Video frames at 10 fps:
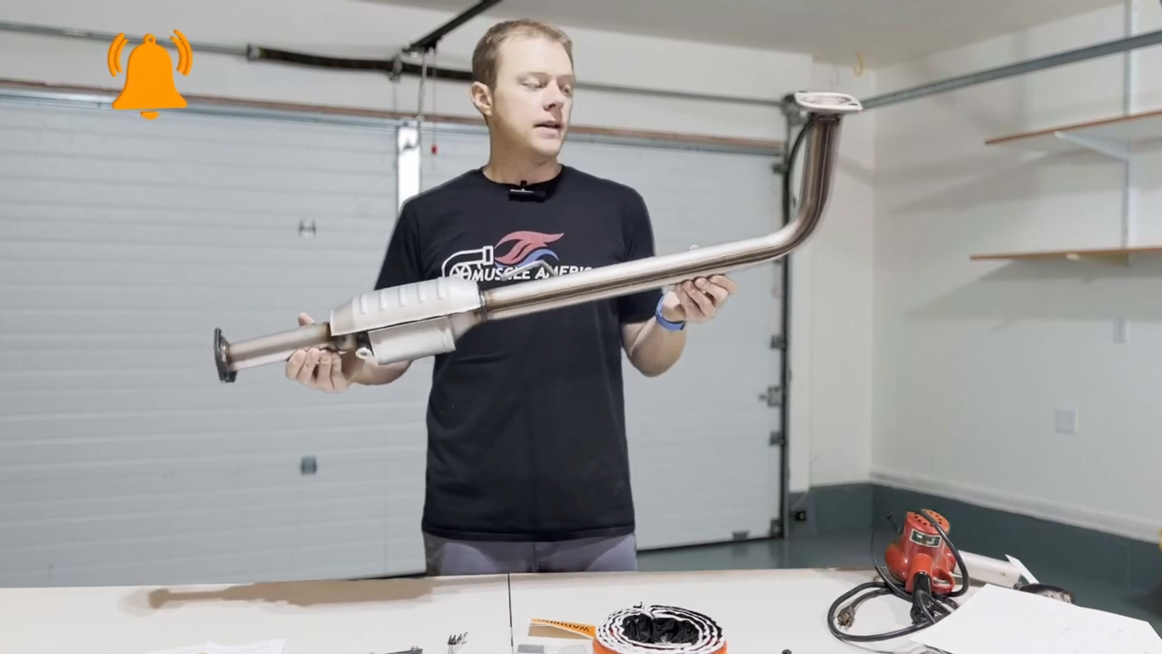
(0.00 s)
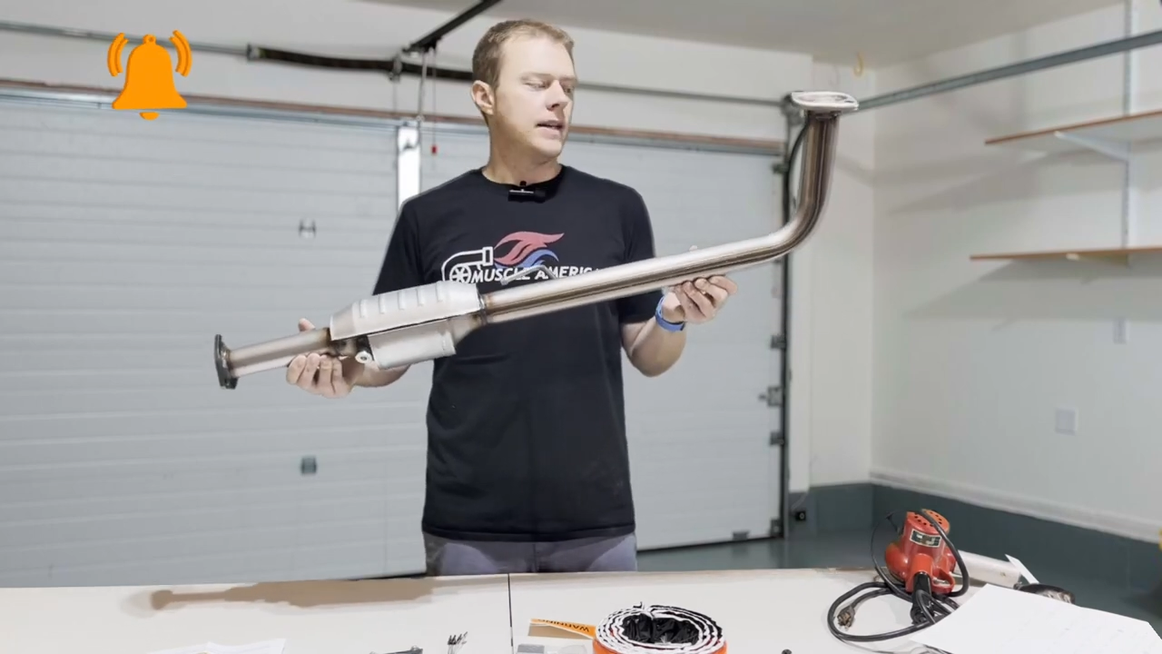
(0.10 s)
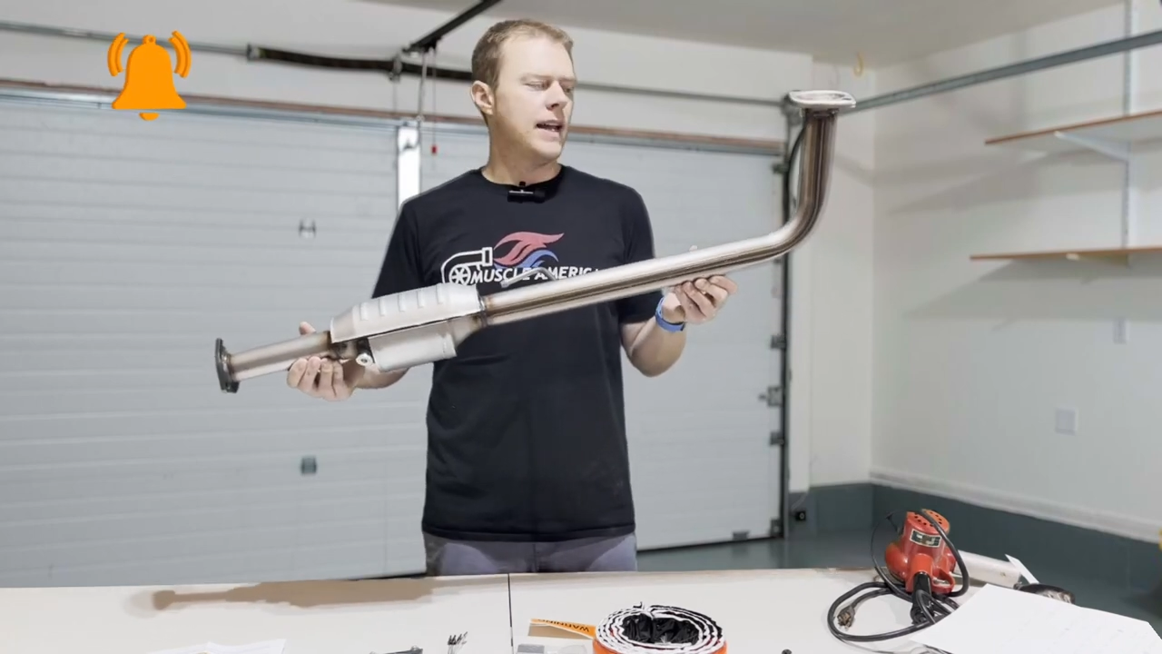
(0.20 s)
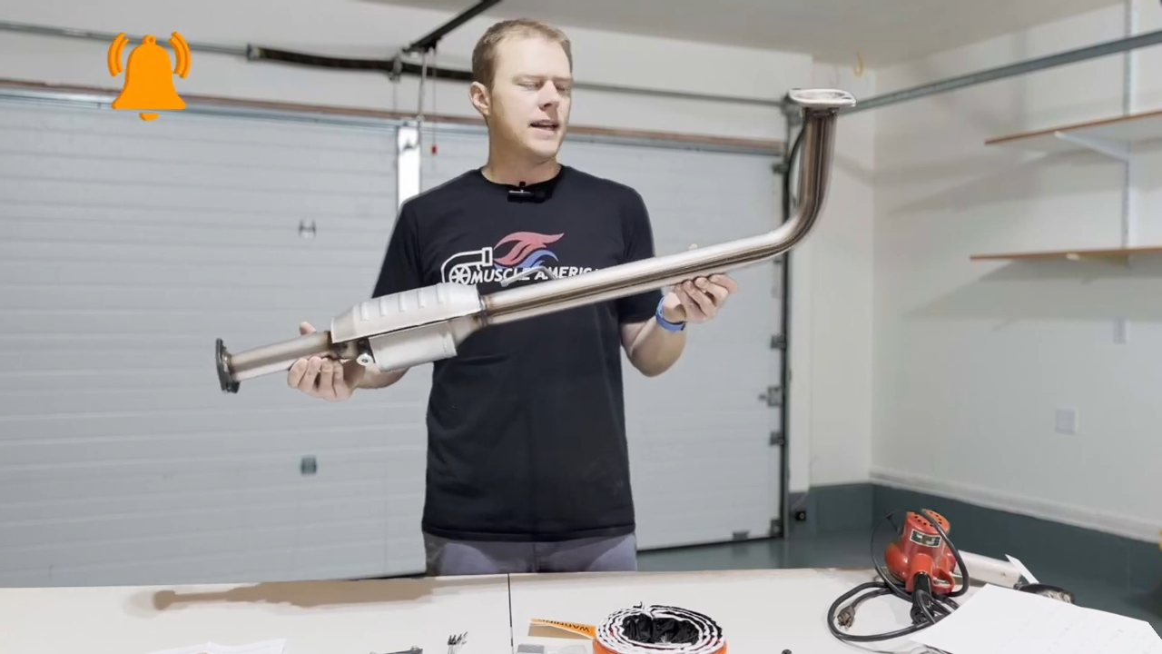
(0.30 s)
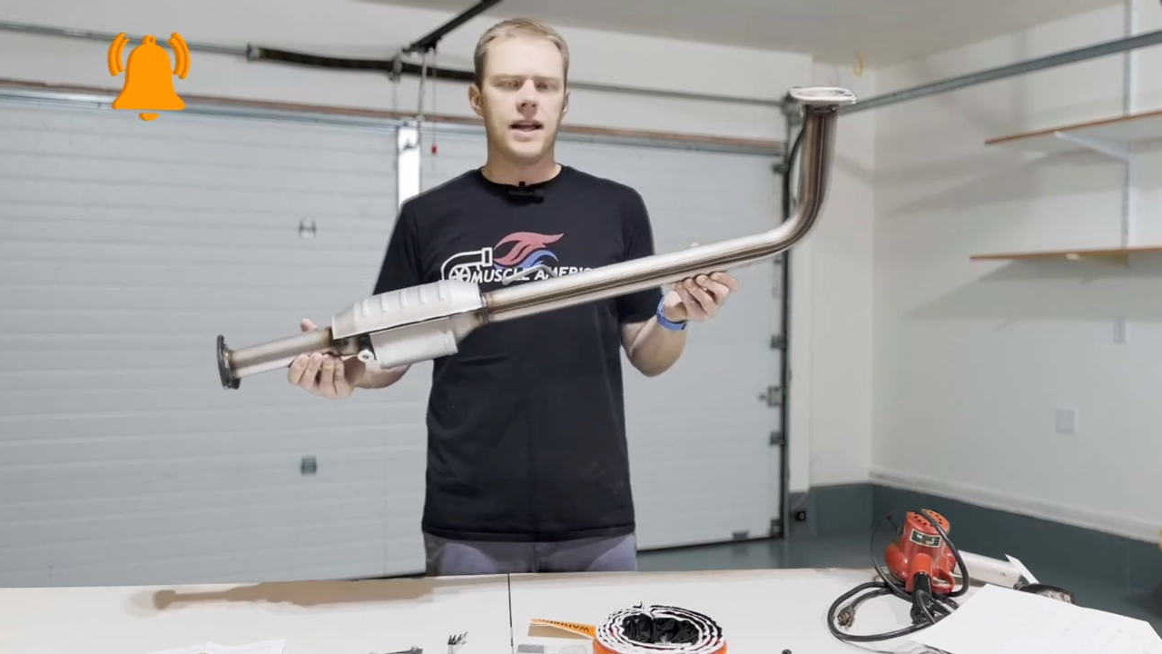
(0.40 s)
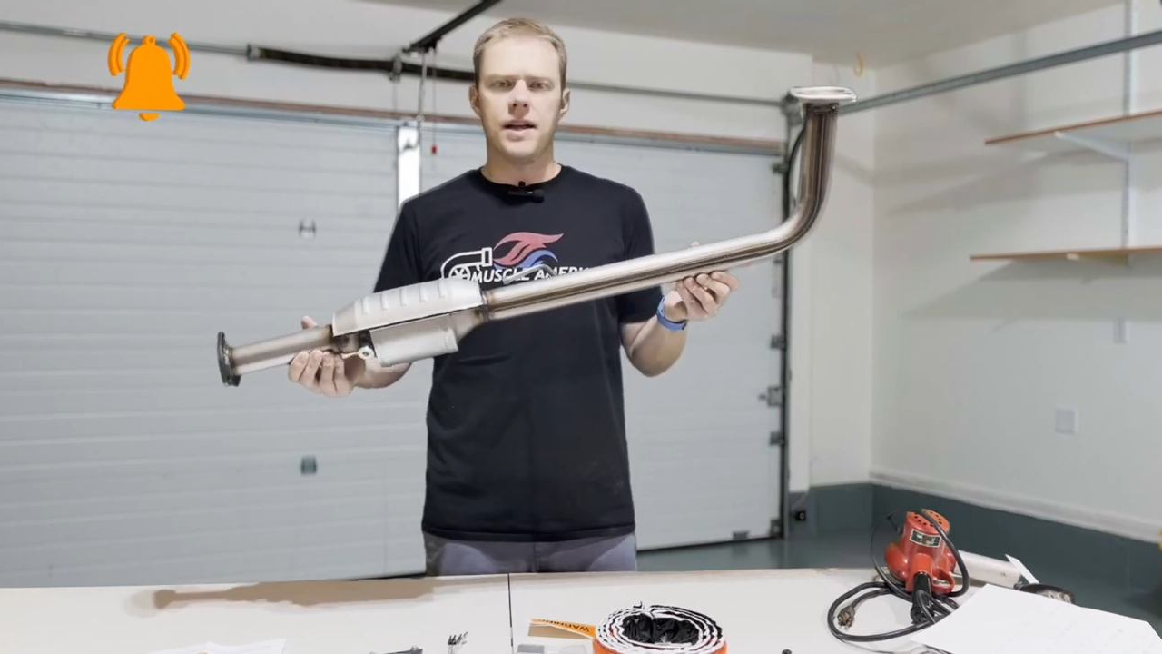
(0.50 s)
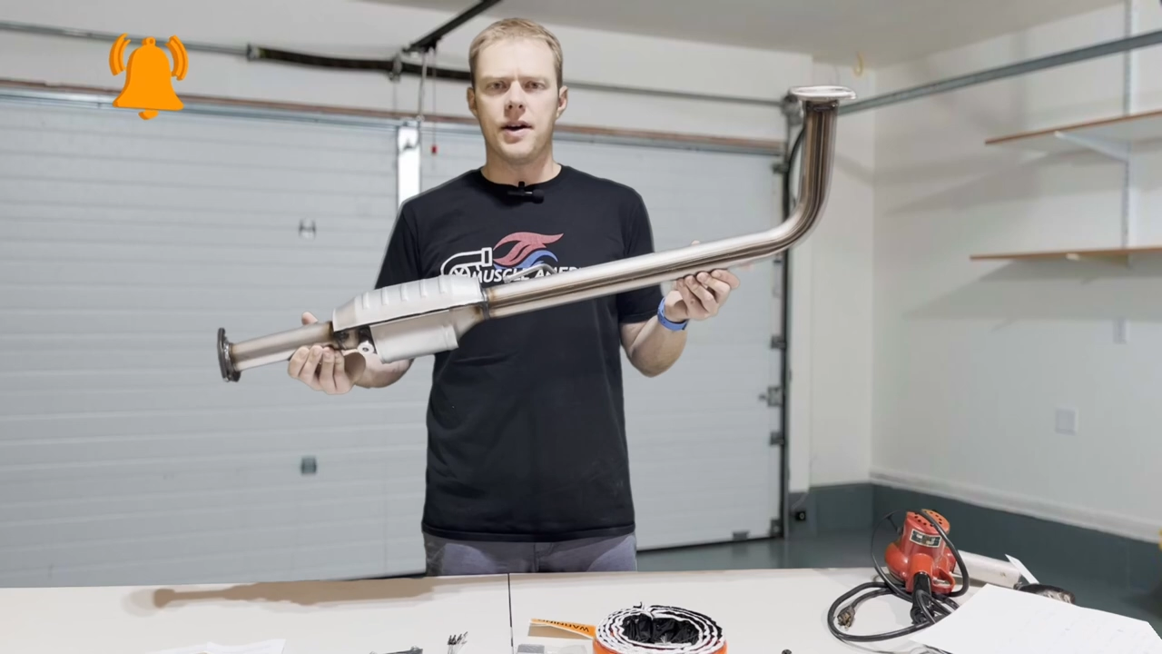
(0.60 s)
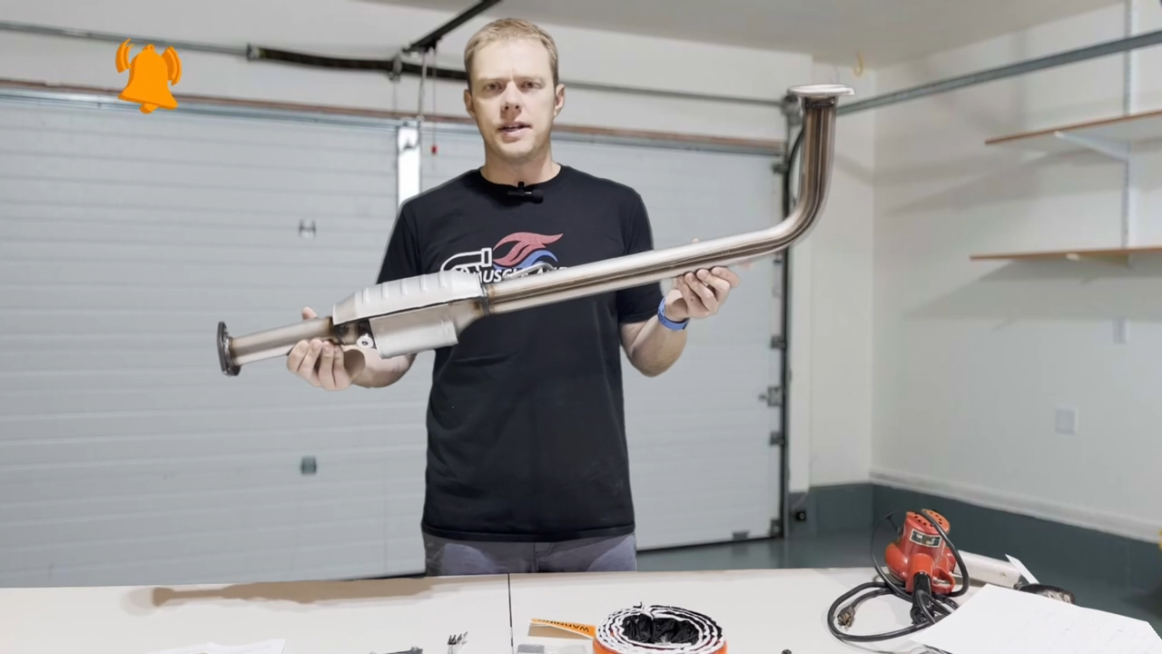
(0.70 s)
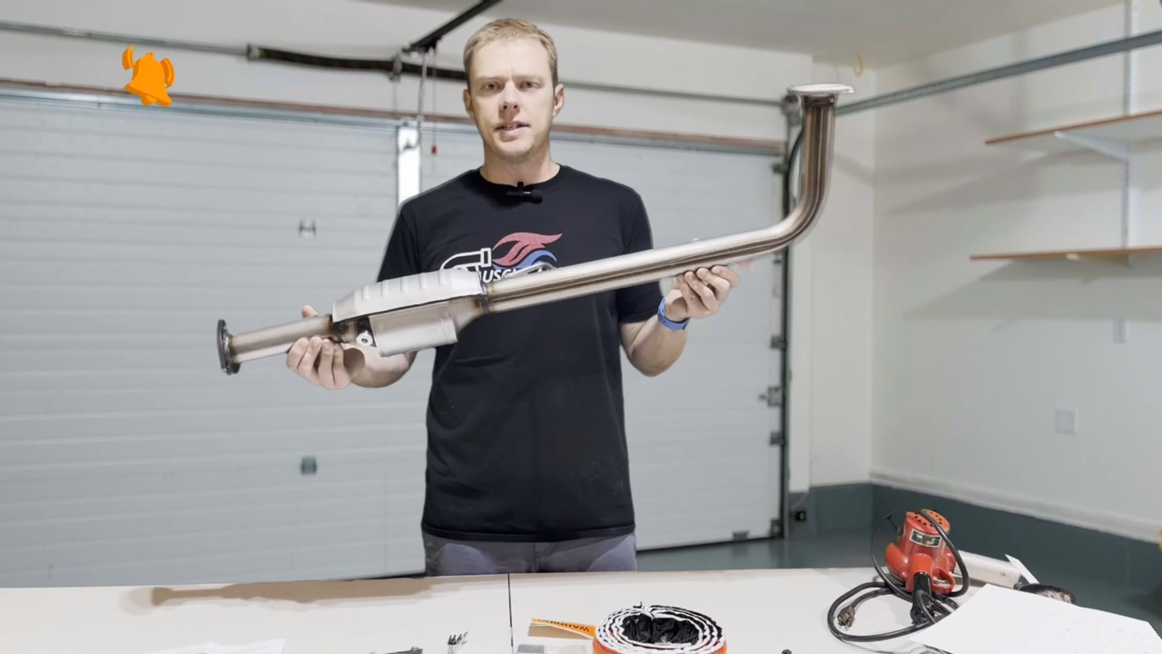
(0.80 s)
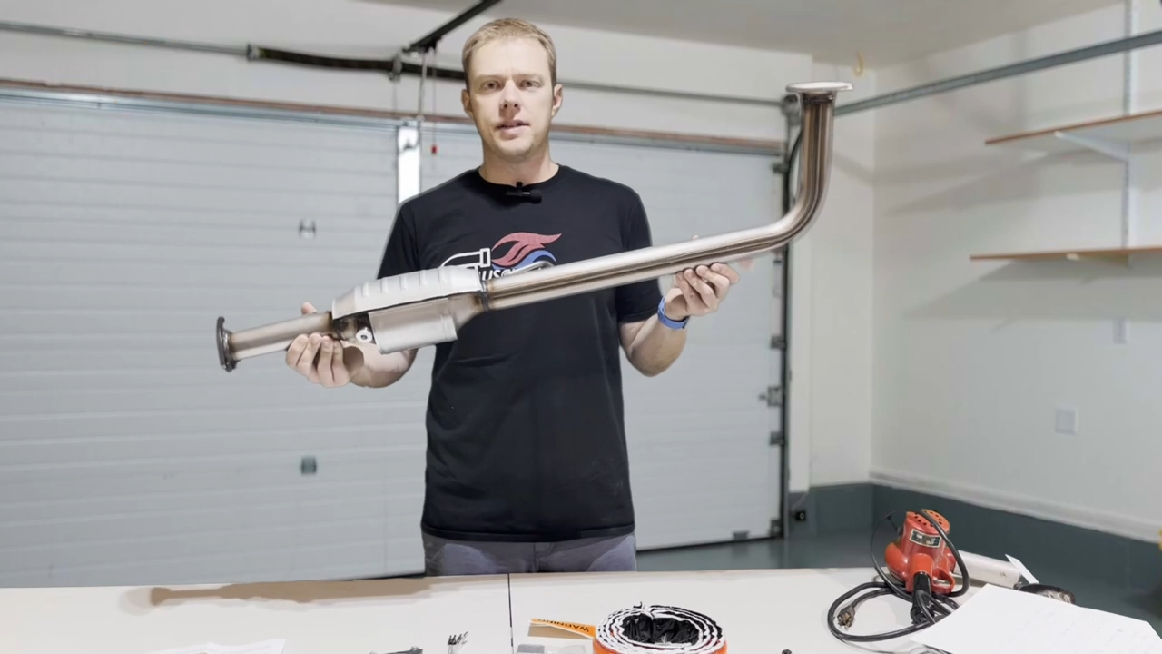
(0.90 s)
ninety-eight
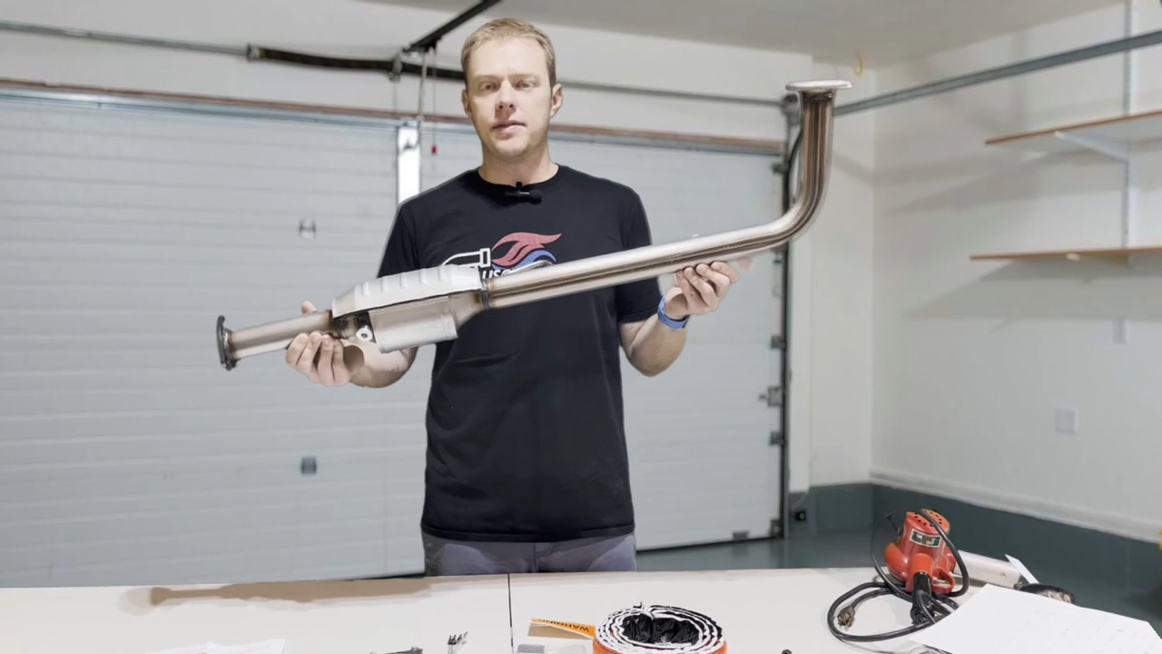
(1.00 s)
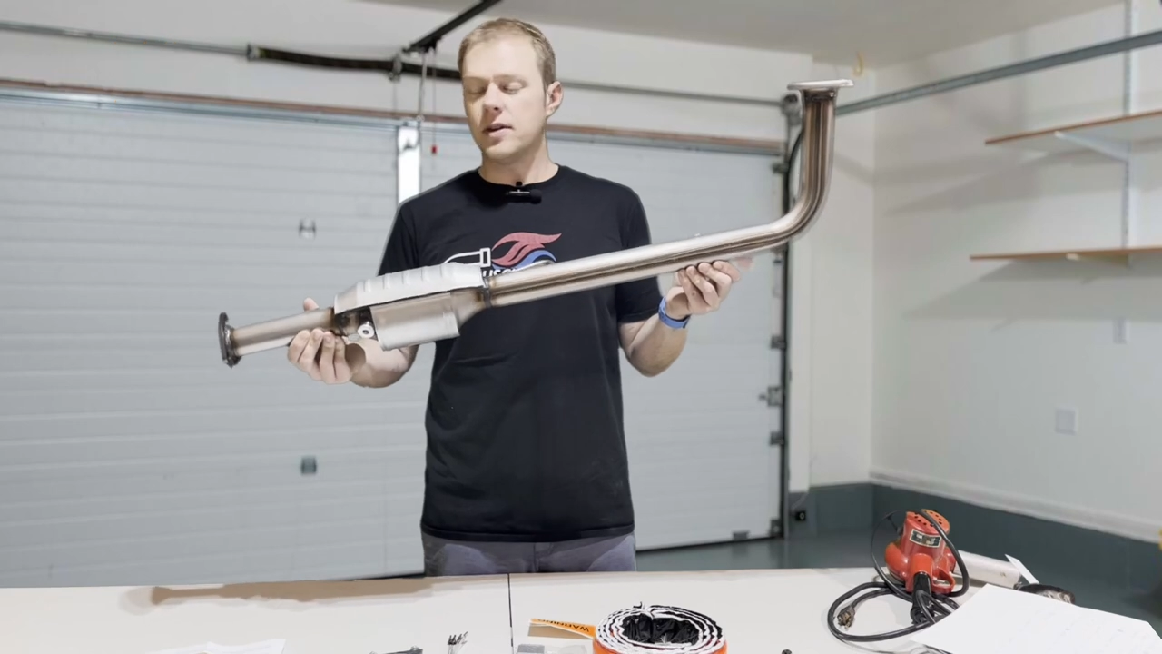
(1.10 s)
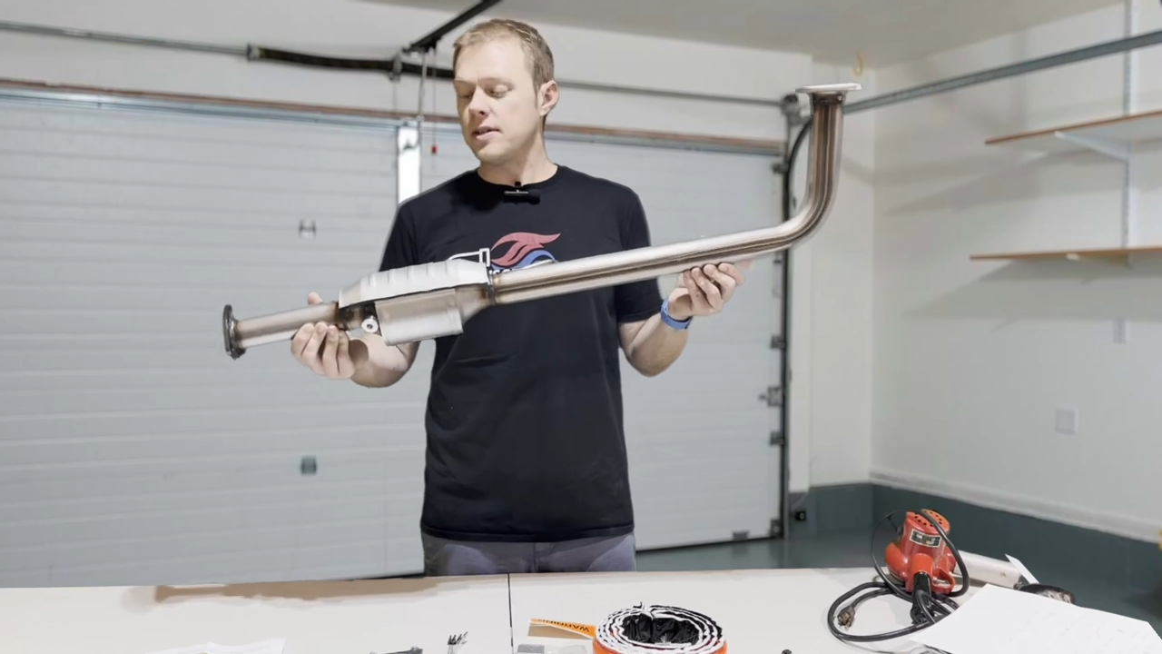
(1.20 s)
Honda Civic